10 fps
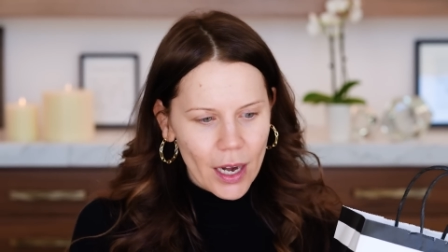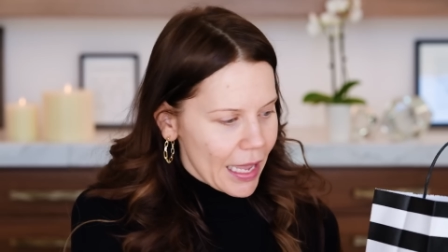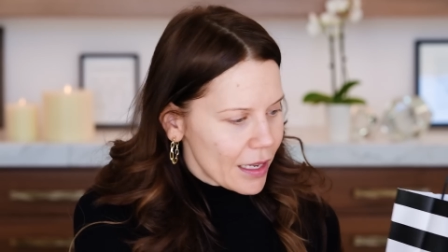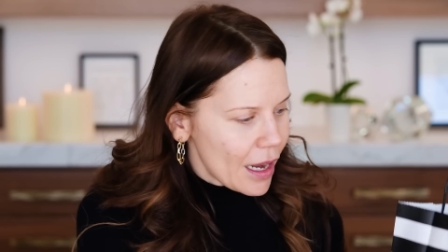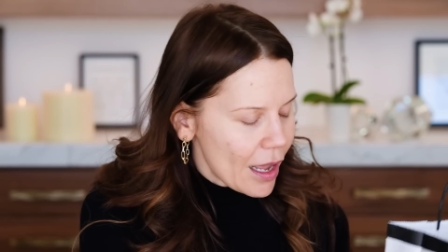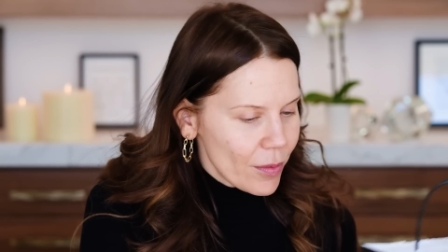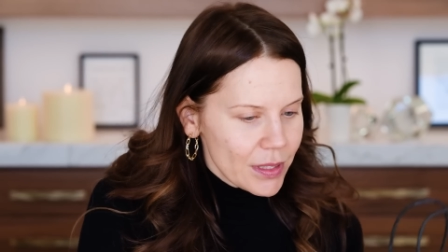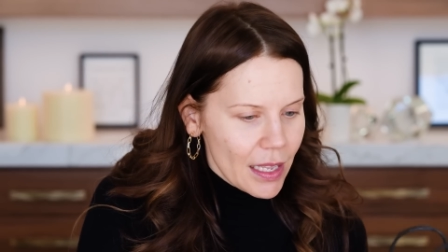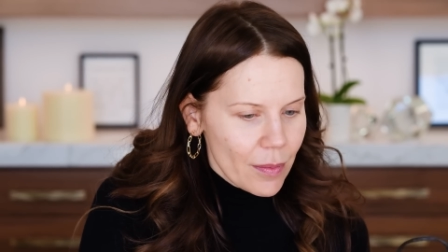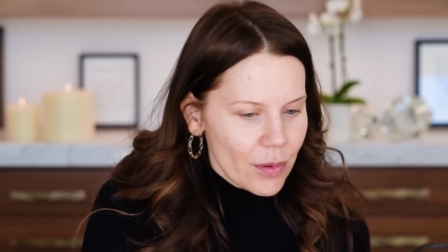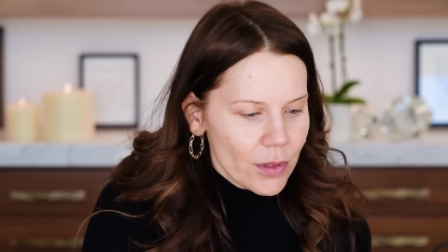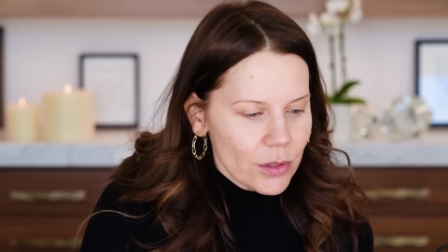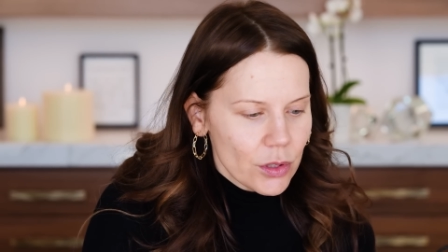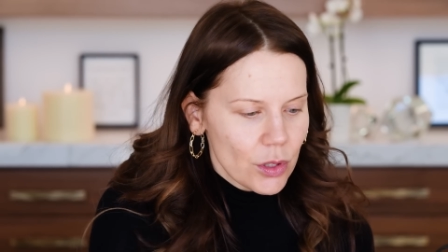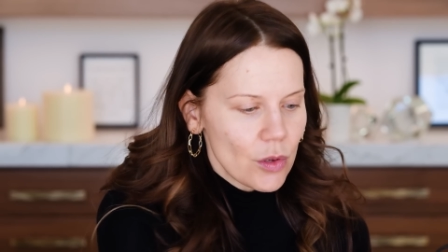And I was able
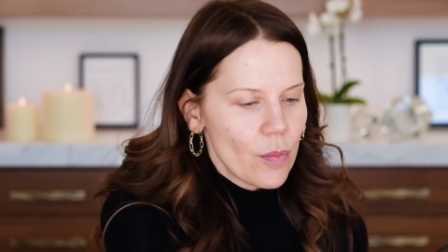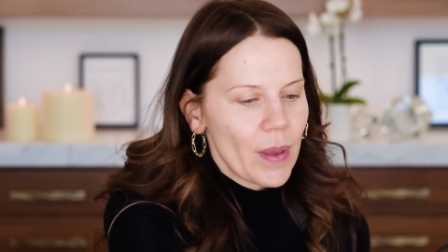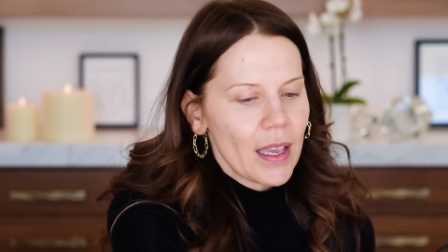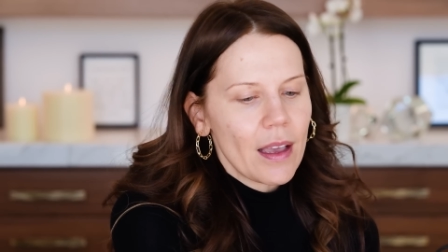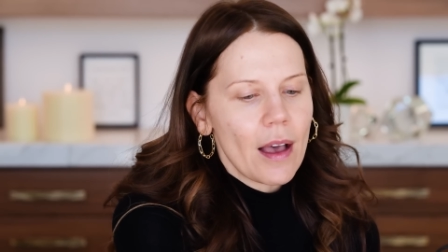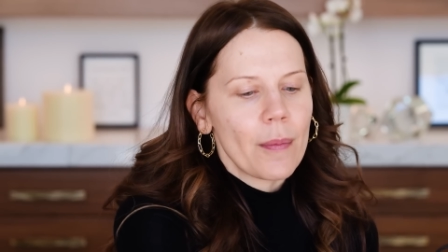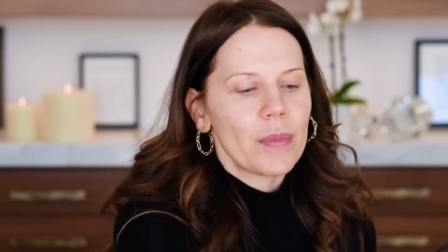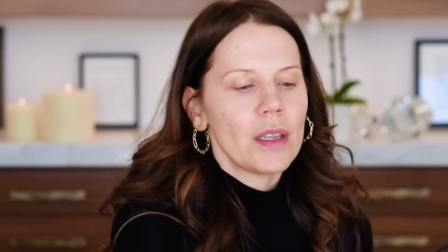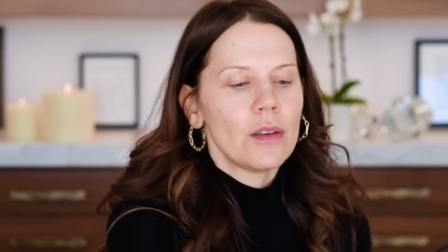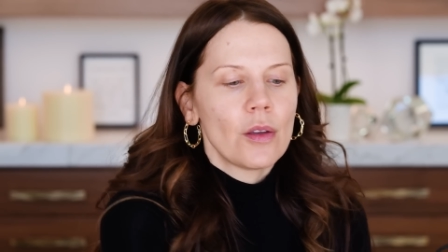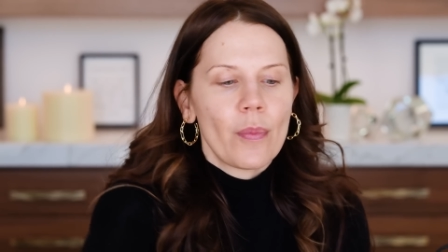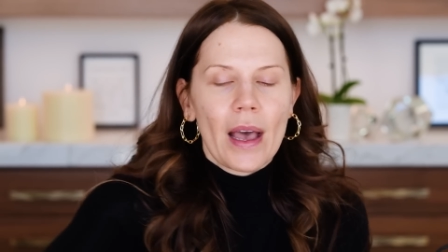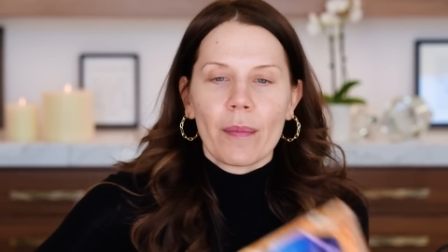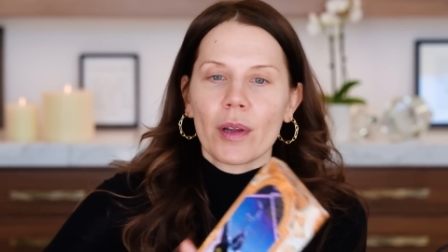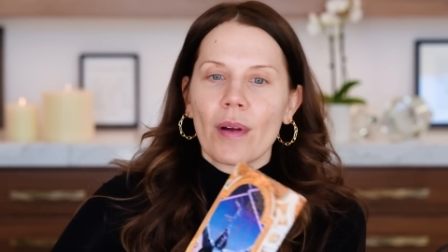to pick up the new
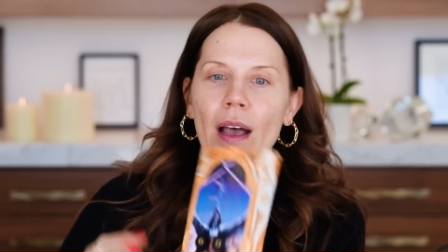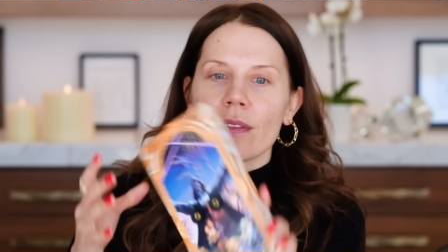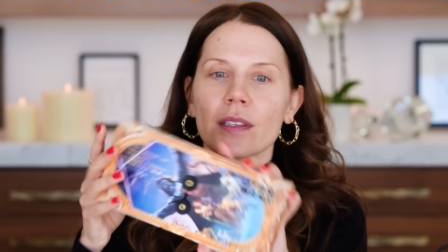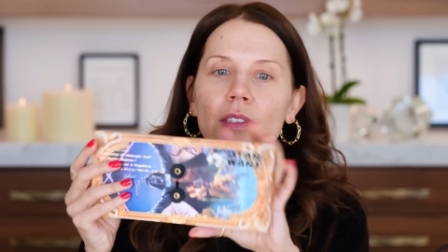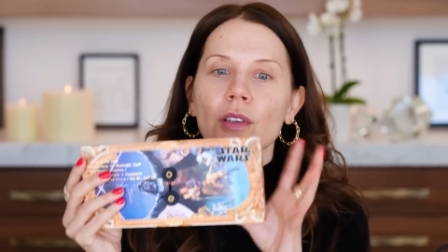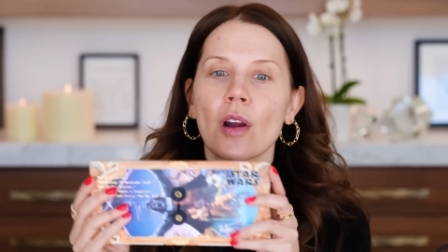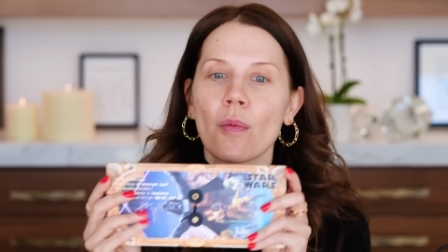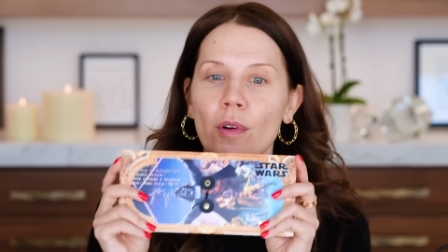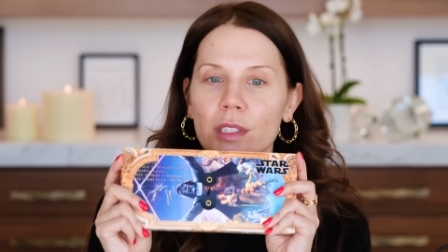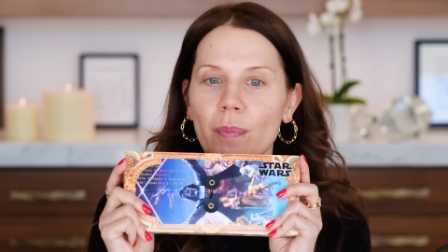Pat McGrath Star Wars